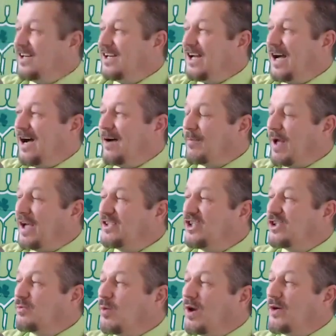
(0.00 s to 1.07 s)
I
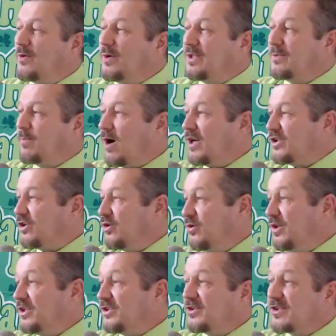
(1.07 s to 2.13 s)
just want to respond to,
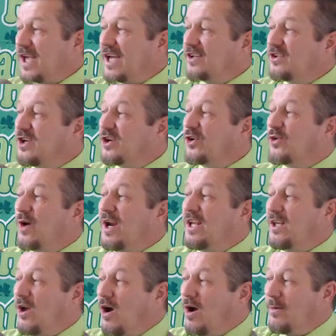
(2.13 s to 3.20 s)
this is actually a great
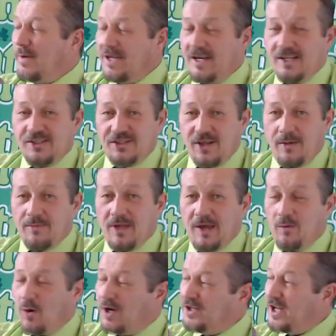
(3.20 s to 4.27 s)
comment. It's something I
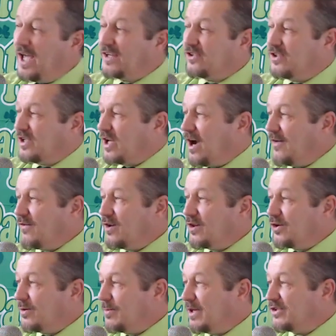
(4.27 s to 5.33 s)
wanted to actually cover a
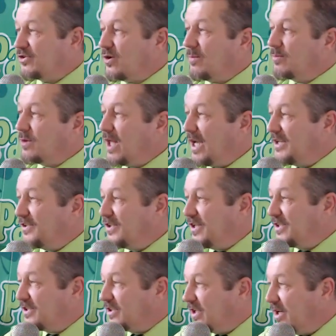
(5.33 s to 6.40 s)
little bit. So I'm glad
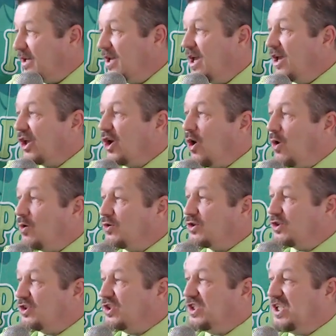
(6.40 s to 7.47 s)
that
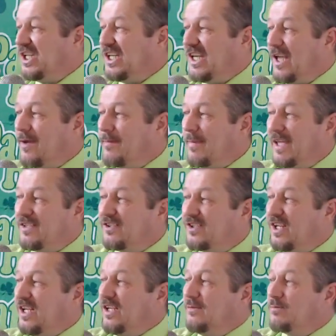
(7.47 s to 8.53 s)
Coach
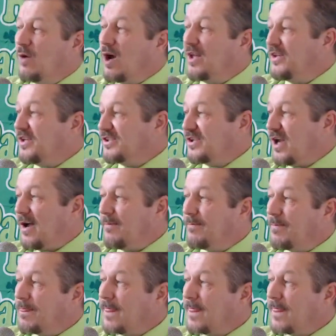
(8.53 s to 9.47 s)
TMAC brought this up.